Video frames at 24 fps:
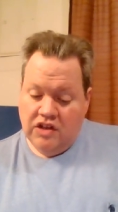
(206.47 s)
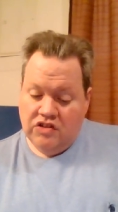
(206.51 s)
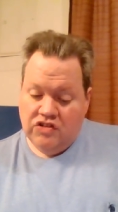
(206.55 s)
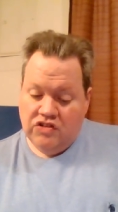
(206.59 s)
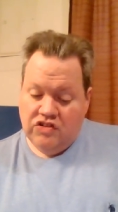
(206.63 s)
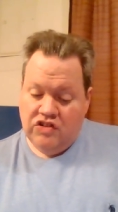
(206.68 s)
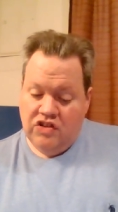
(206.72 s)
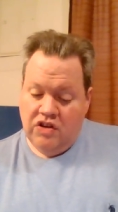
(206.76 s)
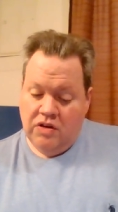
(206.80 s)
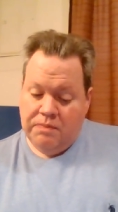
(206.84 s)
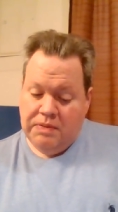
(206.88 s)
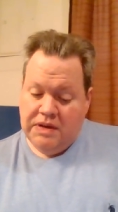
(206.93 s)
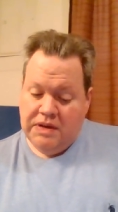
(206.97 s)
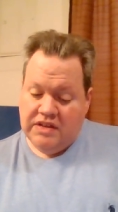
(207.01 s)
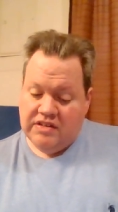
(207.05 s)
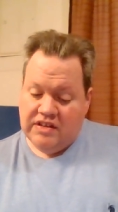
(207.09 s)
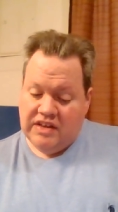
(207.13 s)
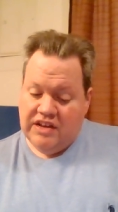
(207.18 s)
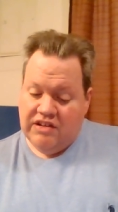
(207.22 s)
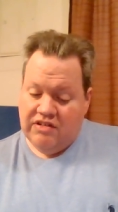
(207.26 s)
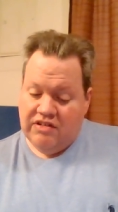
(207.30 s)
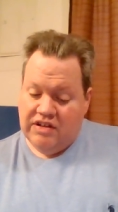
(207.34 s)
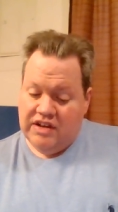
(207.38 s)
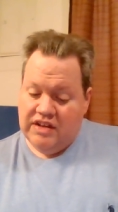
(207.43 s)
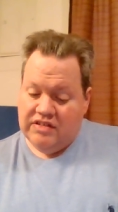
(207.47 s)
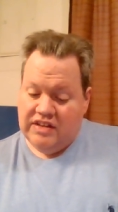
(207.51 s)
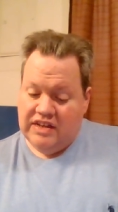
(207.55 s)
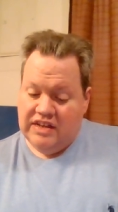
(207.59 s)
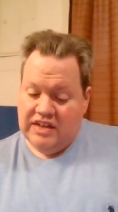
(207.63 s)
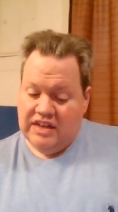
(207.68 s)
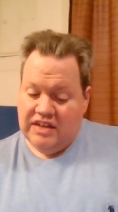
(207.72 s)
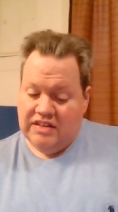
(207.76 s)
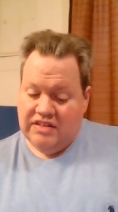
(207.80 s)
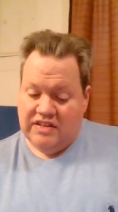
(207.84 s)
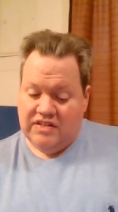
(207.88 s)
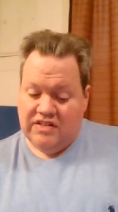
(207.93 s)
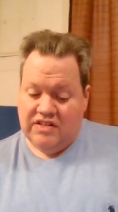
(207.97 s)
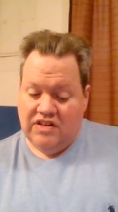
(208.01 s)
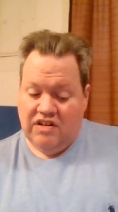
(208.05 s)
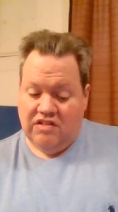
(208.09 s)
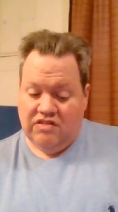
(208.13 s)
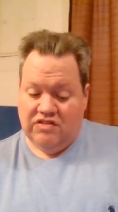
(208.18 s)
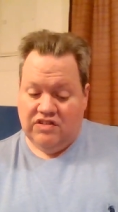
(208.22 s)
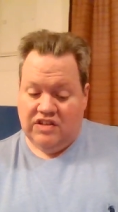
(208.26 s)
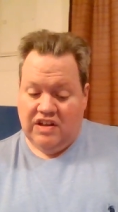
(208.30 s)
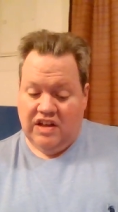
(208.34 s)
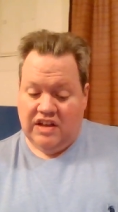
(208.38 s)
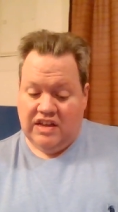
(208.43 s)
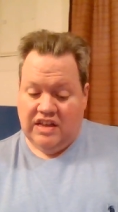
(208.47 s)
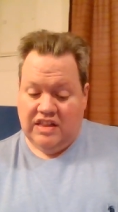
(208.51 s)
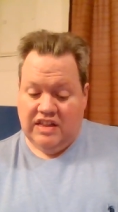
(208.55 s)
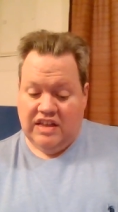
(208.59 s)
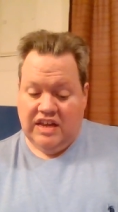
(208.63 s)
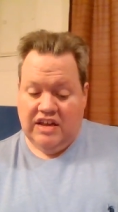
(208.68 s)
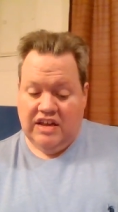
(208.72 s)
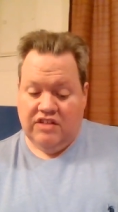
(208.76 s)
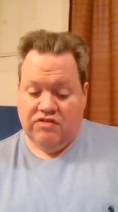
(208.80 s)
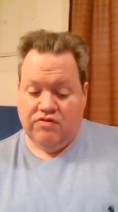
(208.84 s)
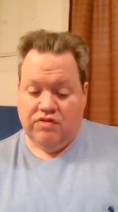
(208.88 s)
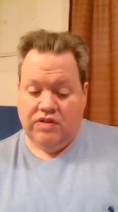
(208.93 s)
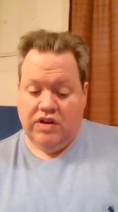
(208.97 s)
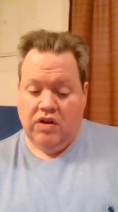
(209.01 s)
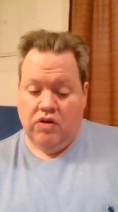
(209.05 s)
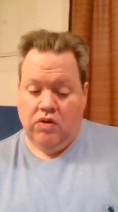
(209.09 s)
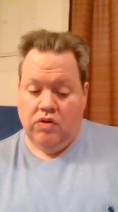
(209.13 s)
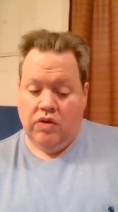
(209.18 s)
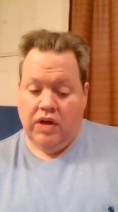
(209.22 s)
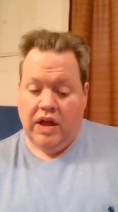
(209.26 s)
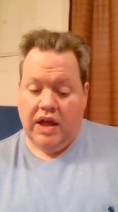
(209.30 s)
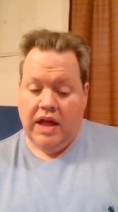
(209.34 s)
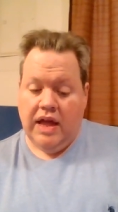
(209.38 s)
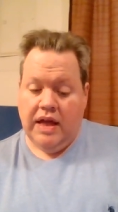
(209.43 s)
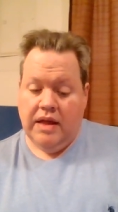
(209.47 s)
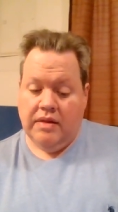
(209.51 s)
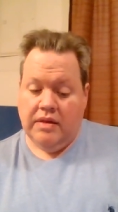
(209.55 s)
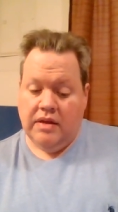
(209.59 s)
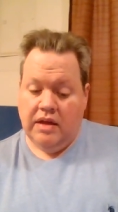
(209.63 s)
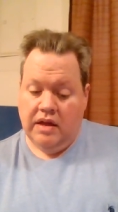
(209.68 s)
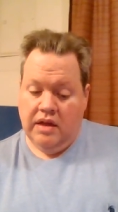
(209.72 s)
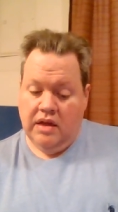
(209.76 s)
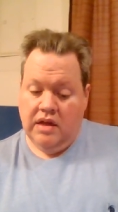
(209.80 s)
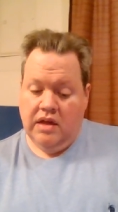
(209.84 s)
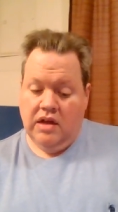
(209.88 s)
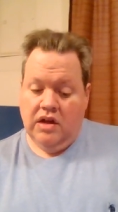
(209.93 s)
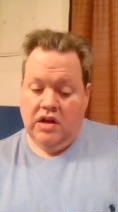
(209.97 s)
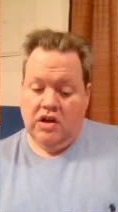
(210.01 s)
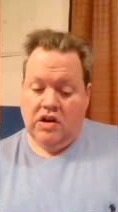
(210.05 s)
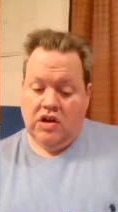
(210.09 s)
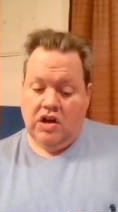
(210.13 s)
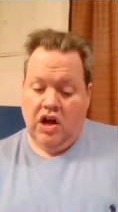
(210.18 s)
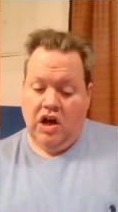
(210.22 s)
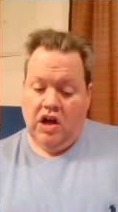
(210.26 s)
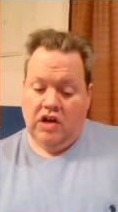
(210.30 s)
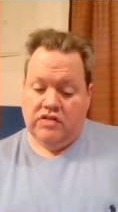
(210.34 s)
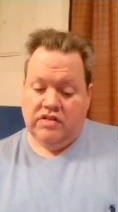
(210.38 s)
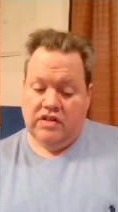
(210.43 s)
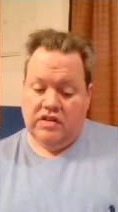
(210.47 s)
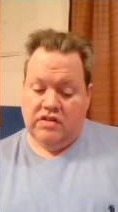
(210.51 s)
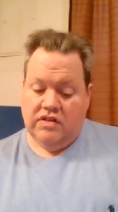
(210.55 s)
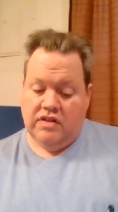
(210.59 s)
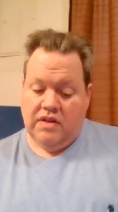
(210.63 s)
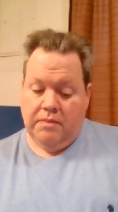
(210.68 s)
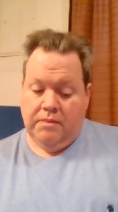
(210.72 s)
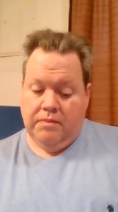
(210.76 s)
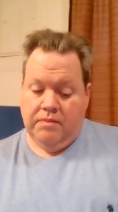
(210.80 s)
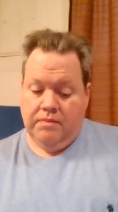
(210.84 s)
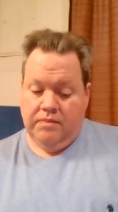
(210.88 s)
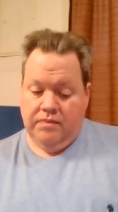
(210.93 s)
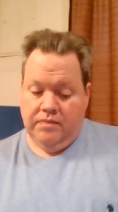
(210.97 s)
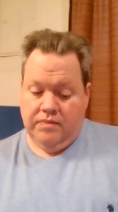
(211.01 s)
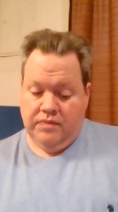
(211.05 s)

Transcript: Snoopy's curious. He gets his nose stuck in the entry hole and causes the